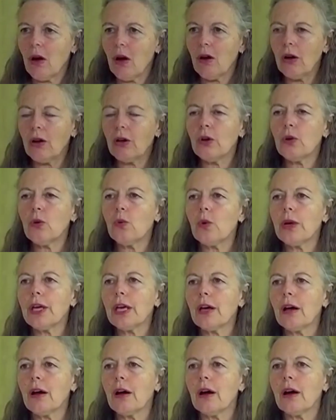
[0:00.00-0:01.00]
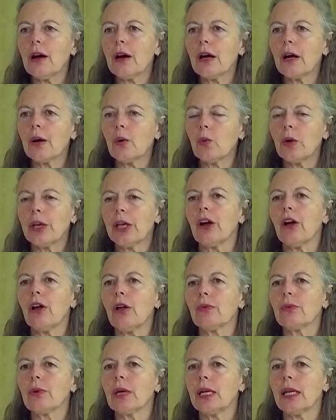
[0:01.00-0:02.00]
Well, who we are, we
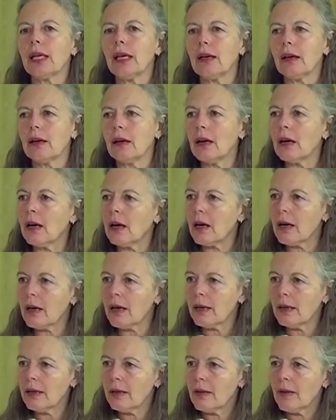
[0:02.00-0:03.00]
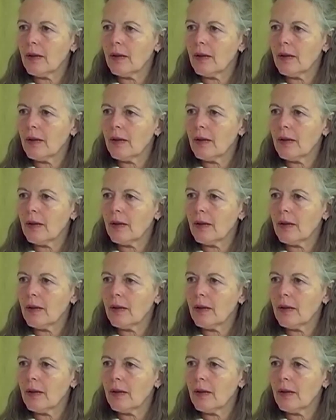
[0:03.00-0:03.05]
already are.